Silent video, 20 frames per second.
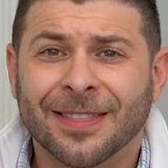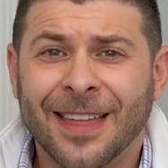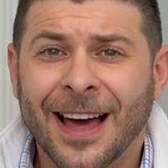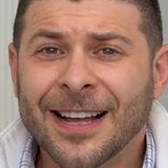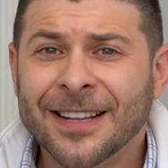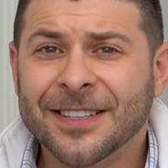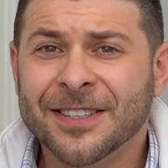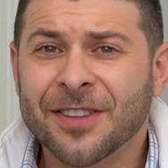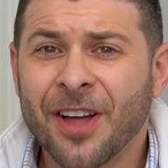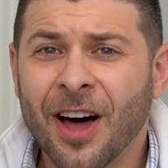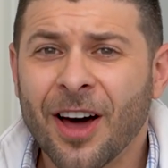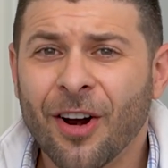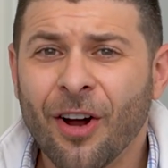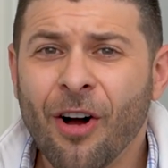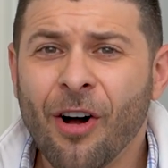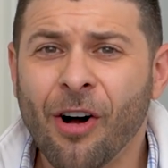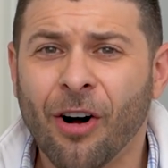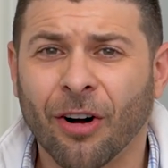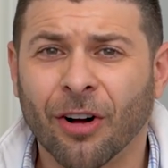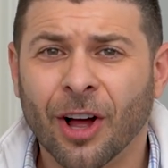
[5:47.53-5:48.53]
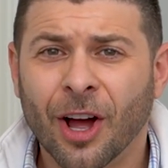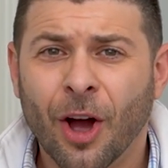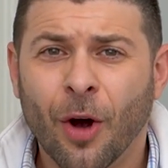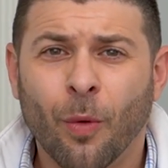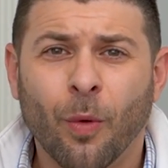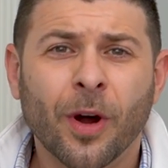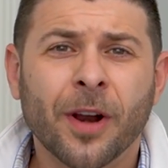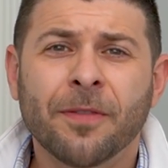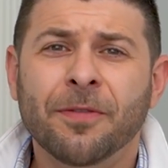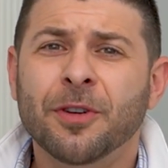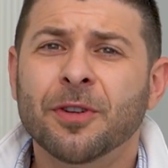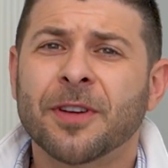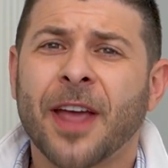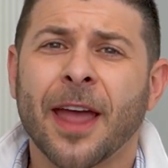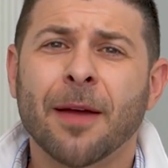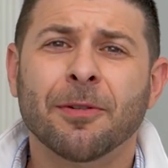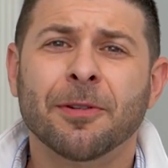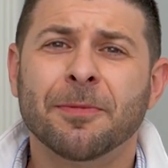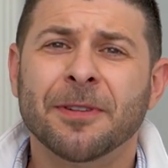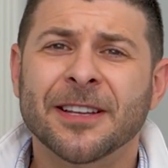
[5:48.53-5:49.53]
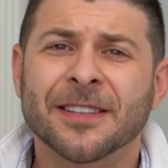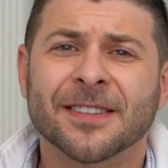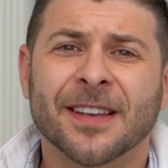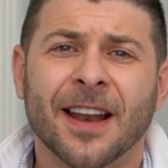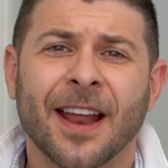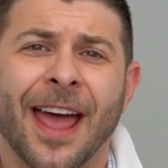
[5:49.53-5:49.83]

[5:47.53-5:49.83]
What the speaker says: that's not all. What if you came to me and said,